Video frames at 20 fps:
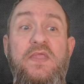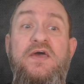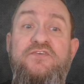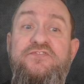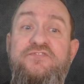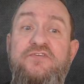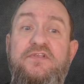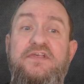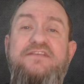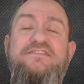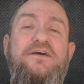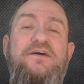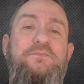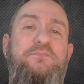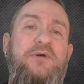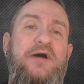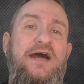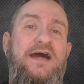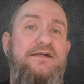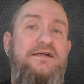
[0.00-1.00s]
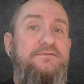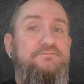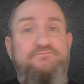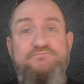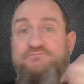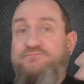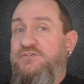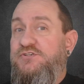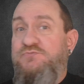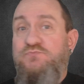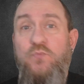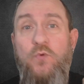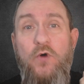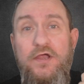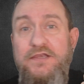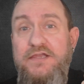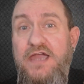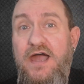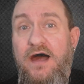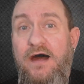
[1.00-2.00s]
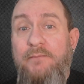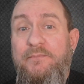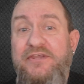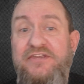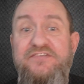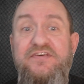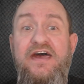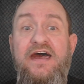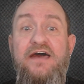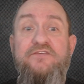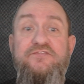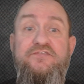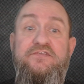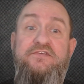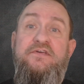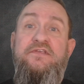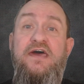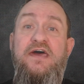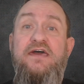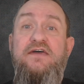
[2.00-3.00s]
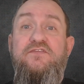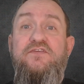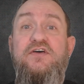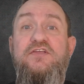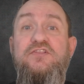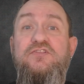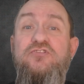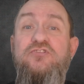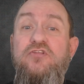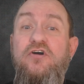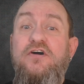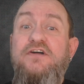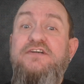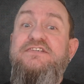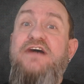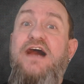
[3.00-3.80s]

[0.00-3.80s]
So let's unpack just one common task today that looks